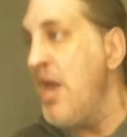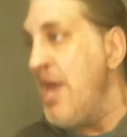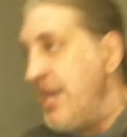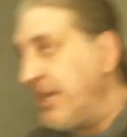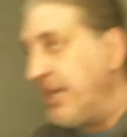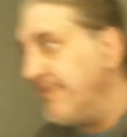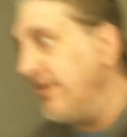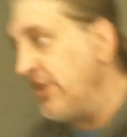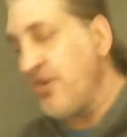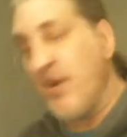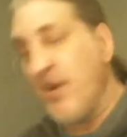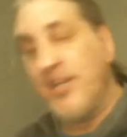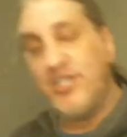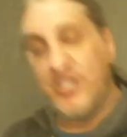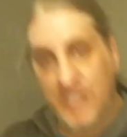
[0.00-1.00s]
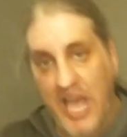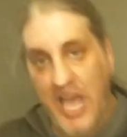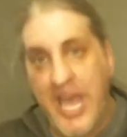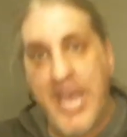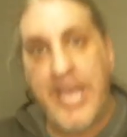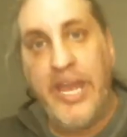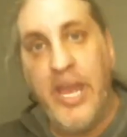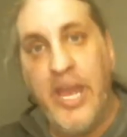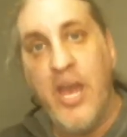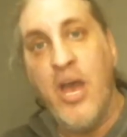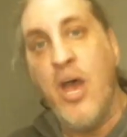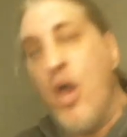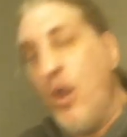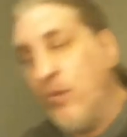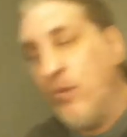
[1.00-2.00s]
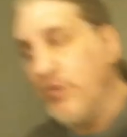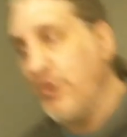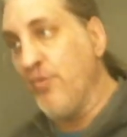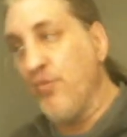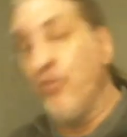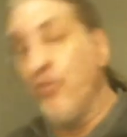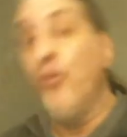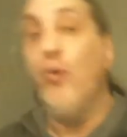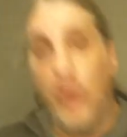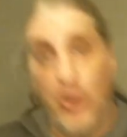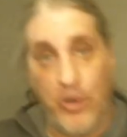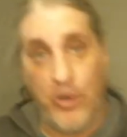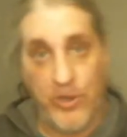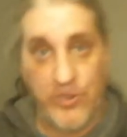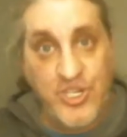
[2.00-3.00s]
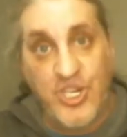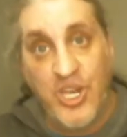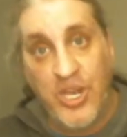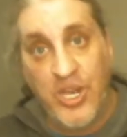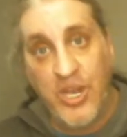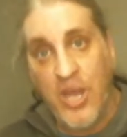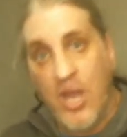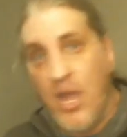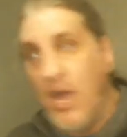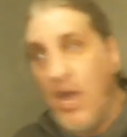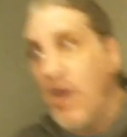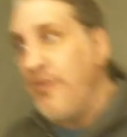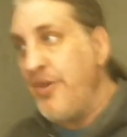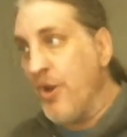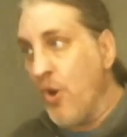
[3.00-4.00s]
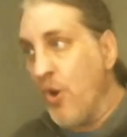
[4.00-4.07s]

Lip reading: in a militarized society, where the rulers, their